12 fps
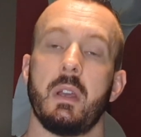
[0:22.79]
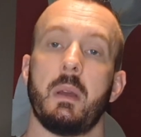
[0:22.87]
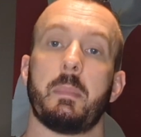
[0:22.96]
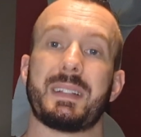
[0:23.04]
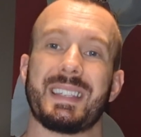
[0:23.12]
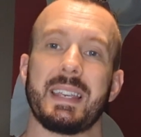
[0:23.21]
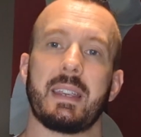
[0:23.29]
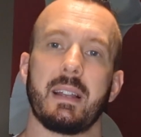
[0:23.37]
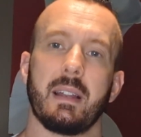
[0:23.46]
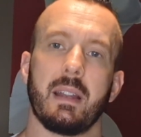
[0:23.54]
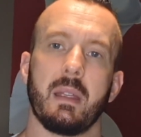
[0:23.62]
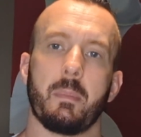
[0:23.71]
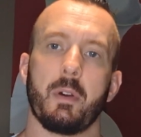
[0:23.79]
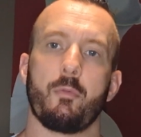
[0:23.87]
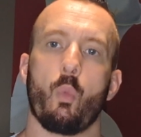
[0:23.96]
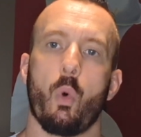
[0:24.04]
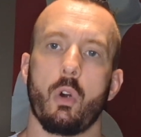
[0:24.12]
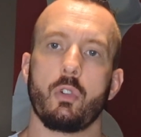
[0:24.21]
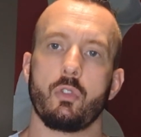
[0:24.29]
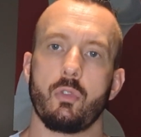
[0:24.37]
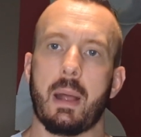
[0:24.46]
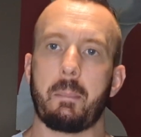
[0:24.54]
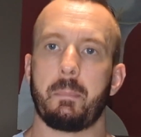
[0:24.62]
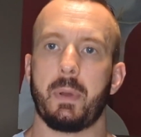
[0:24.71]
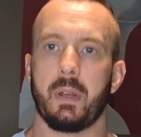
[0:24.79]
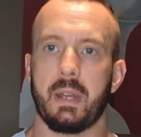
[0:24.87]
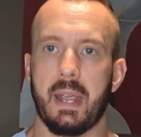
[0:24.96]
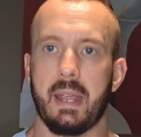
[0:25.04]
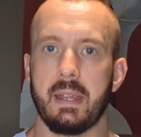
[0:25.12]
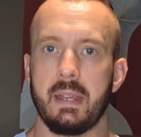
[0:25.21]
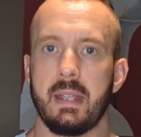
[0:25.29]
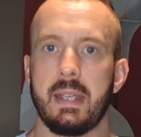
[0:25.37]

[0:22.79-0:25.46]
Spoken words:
particularly above 1 gram per day,